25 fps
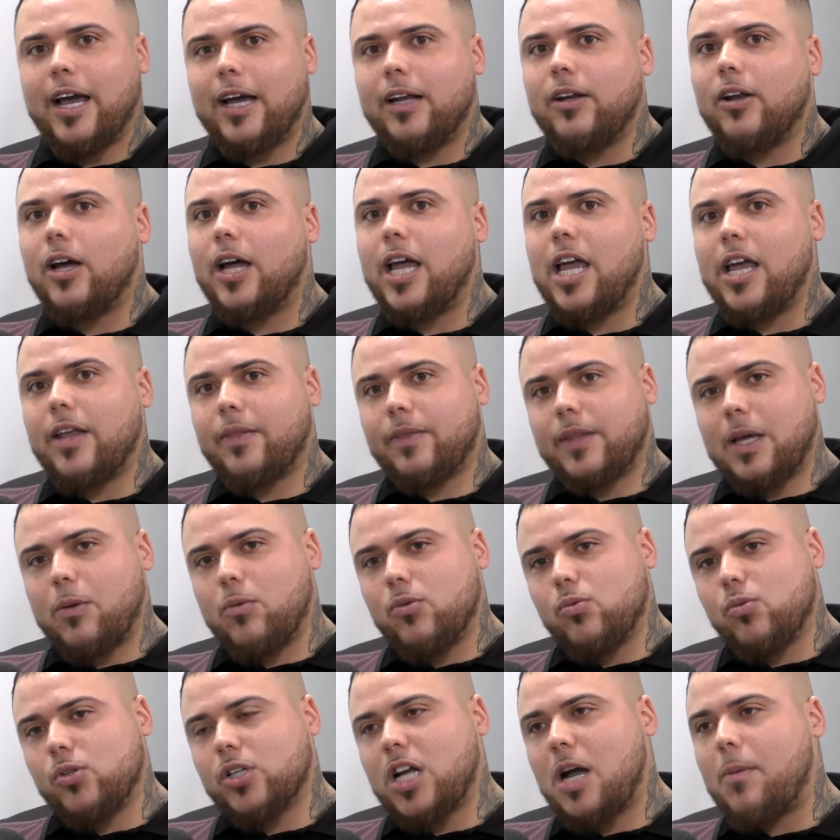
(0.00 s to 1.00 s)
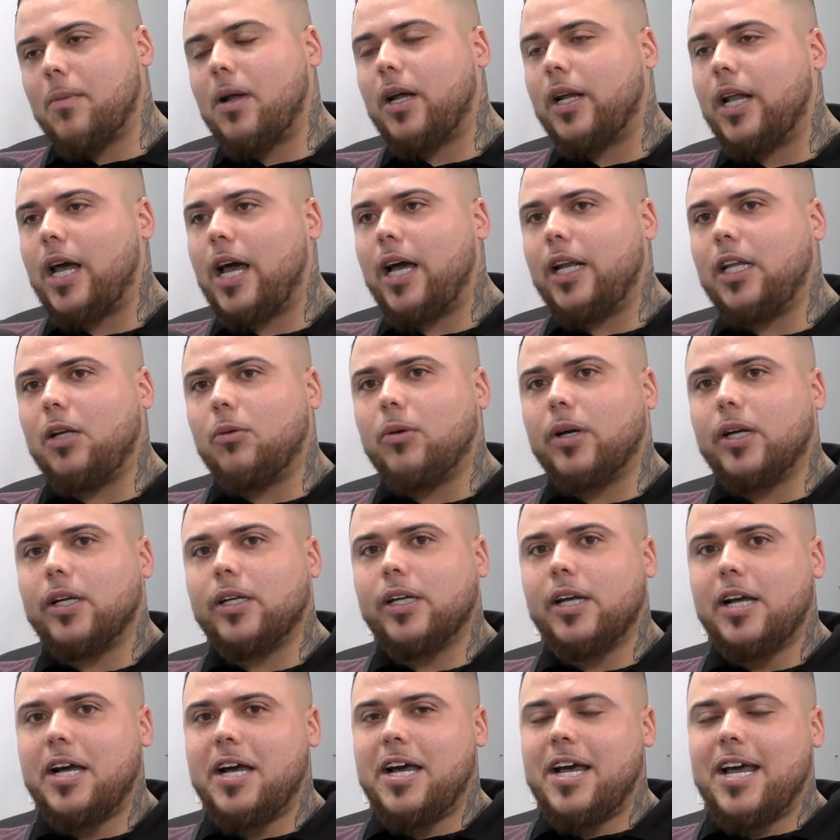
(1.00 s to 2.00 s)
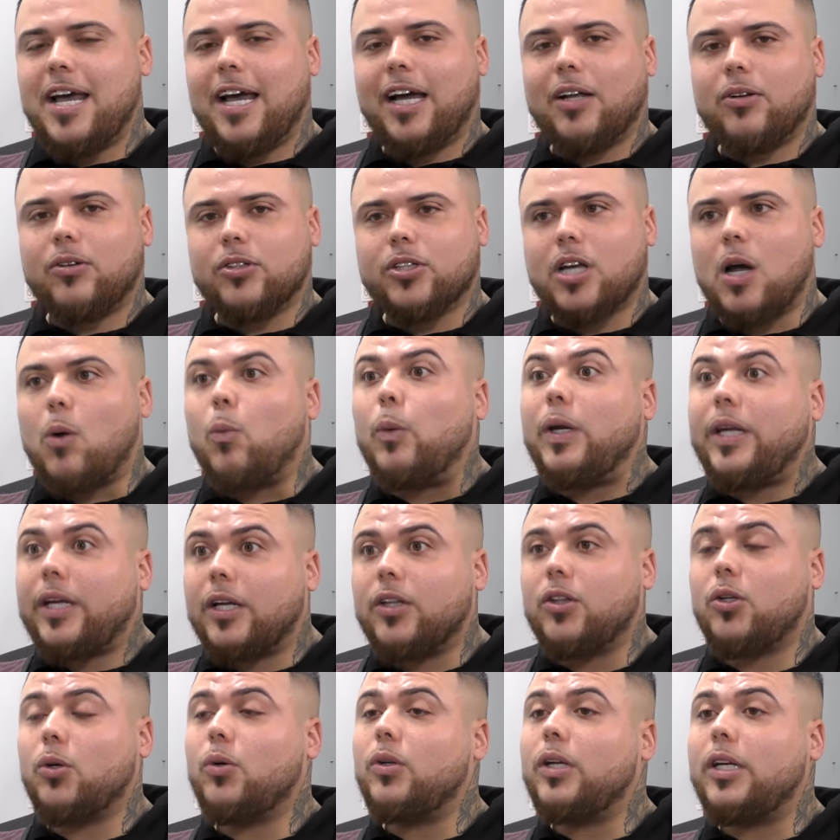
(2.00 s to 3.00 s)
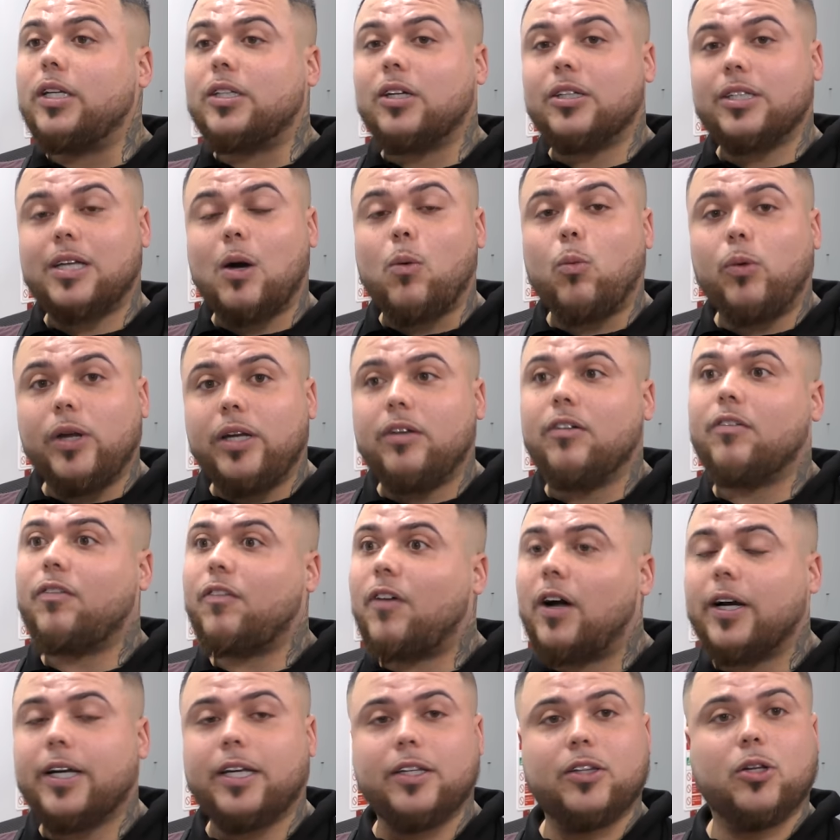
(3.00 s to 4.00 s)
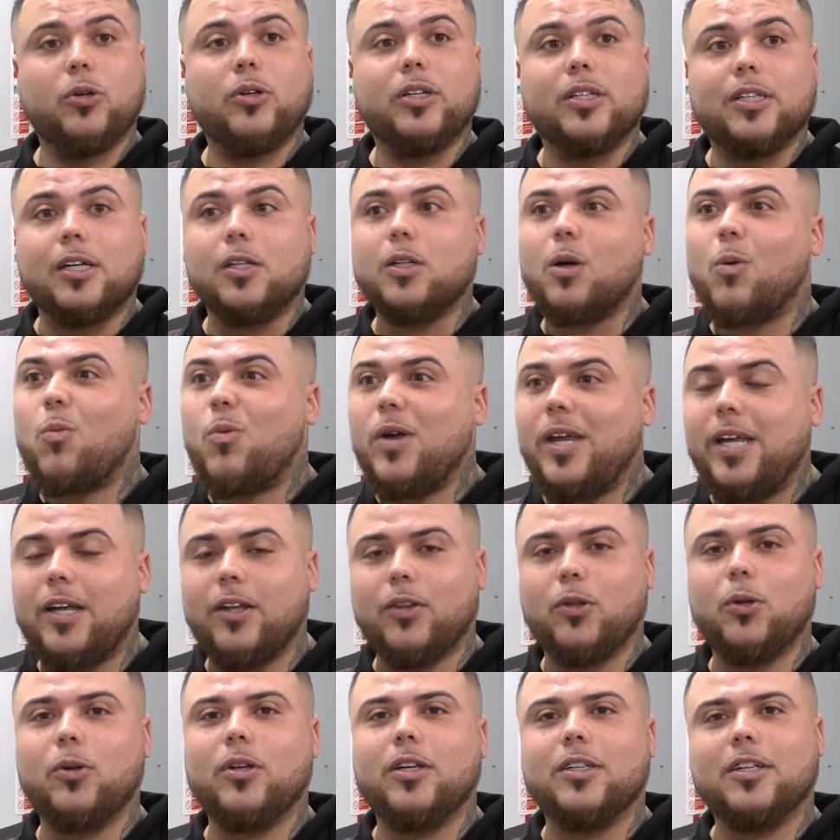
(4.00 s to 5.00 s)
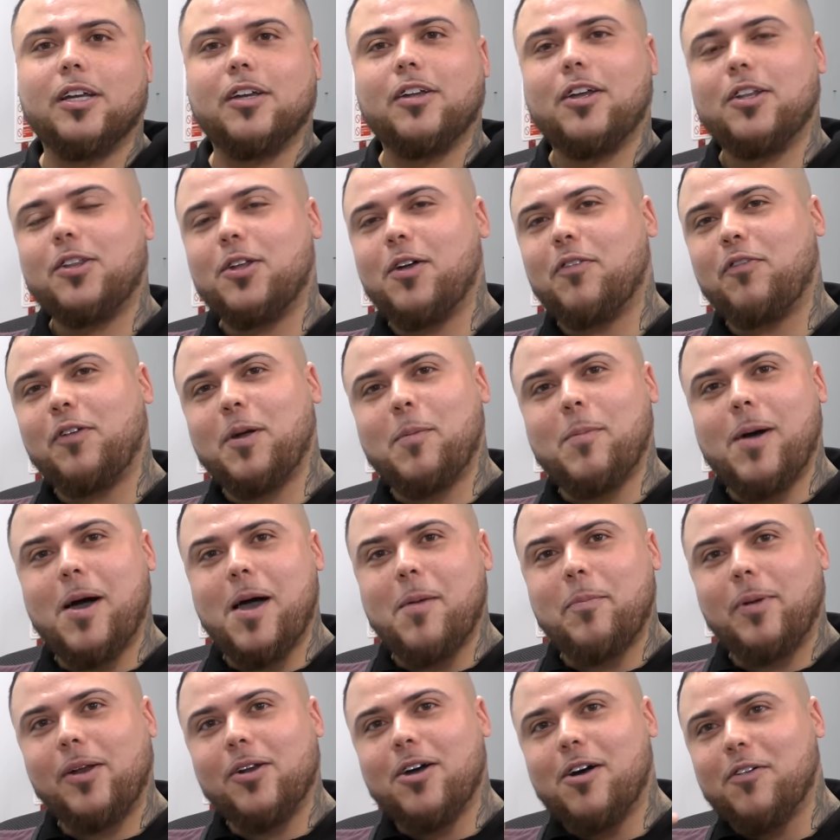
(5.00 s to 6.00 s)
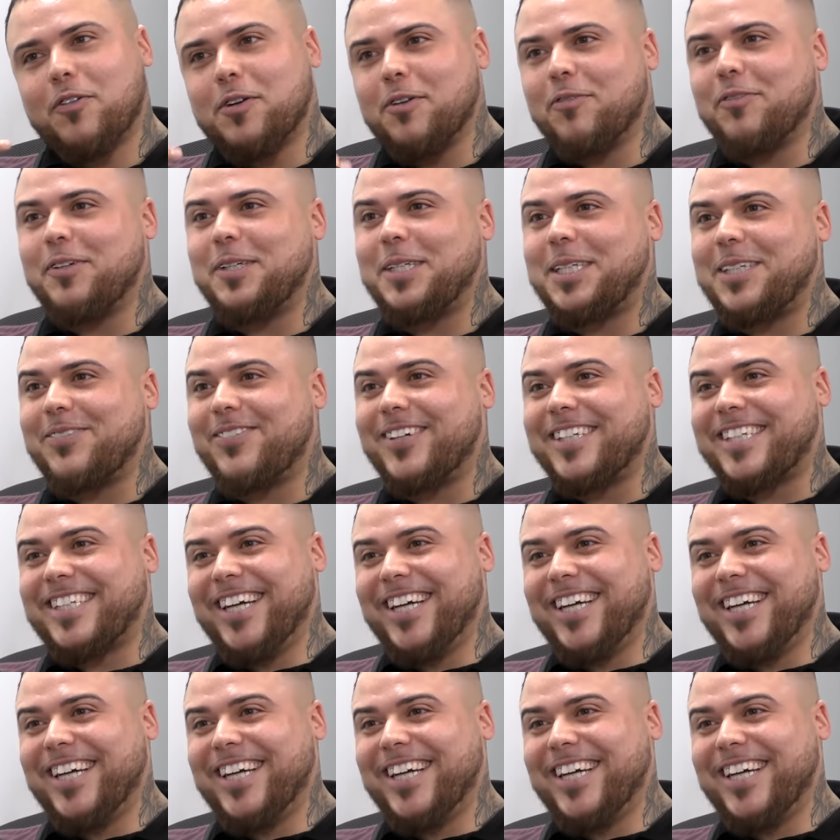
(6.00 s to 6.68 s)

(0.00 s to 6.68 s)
And like they would was coming out the alleyway, and I was going, we can do these. I was like, we can fucking do these. I was like, we can do these. I, I don't think I might have been half convincing